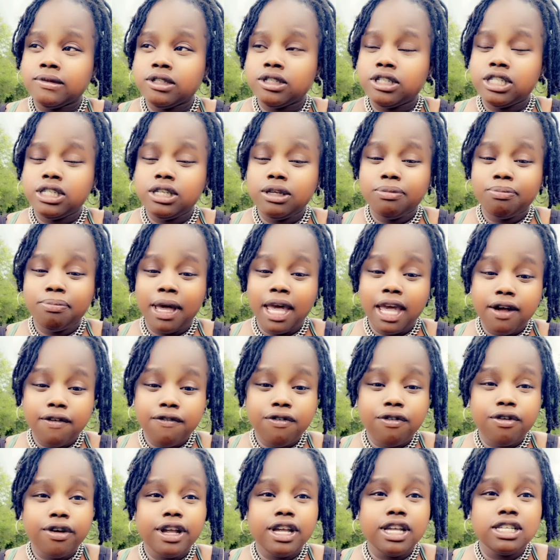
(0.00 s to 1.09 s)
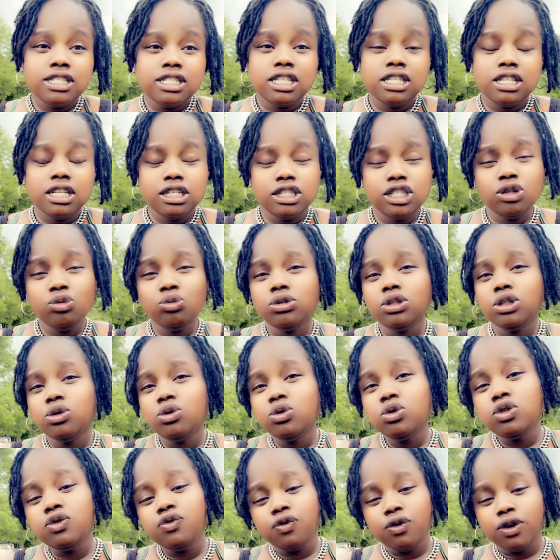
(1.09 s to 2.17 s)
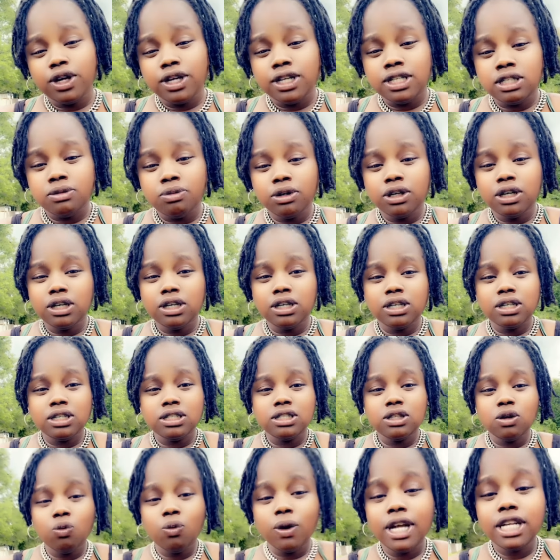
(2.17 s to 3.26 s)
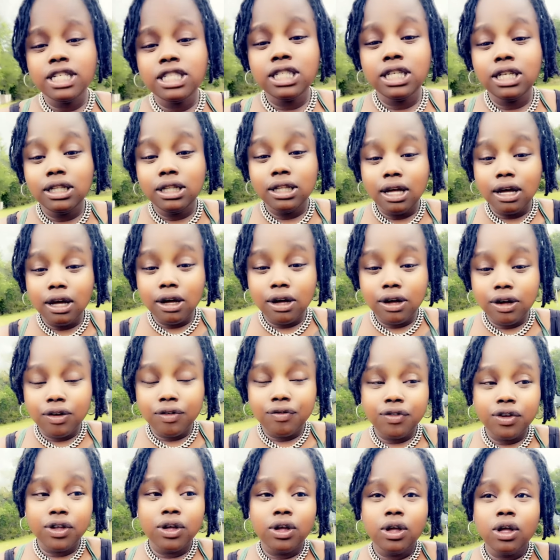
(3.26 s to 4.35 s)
She made friends and then she would lose friends because the way she loved